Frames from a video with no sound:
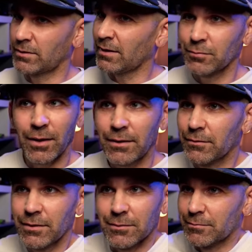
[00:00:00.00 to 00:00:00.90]
That's what I
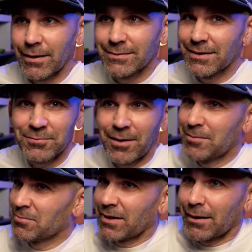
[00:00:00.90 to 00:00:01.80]
don't know, right? That's why
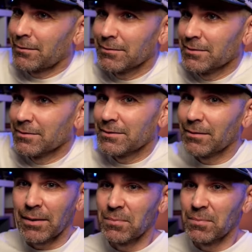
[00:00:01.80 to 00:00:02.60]
I'm like, I don't know, dude.